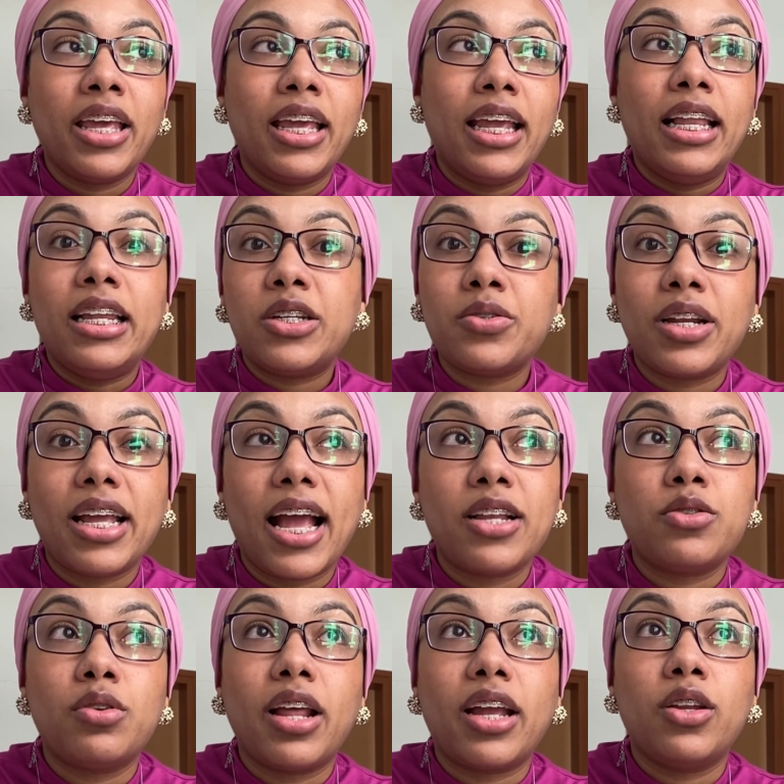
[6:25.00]
He literally had
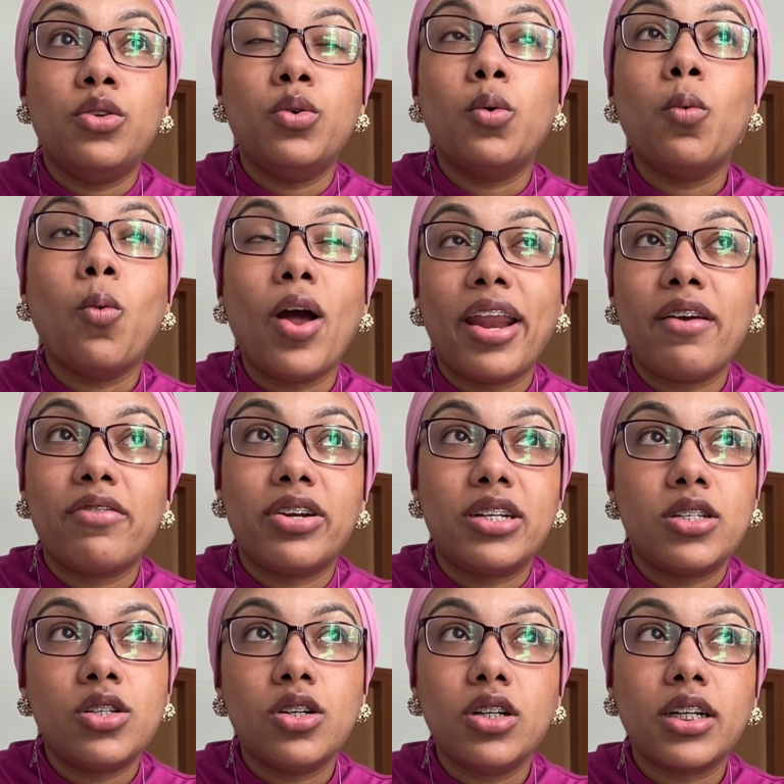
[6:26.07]
to like do whatever
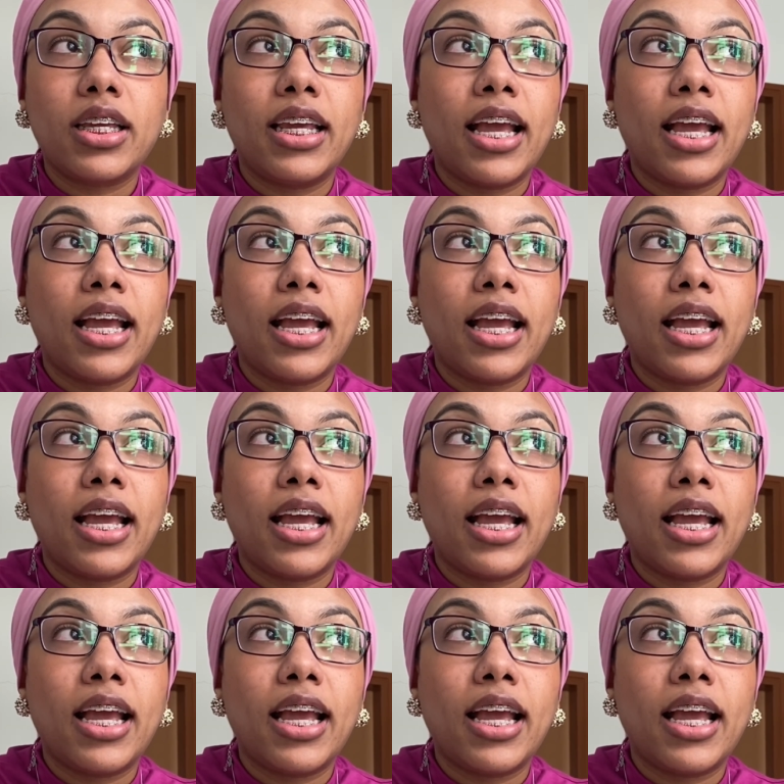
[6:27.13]
it took.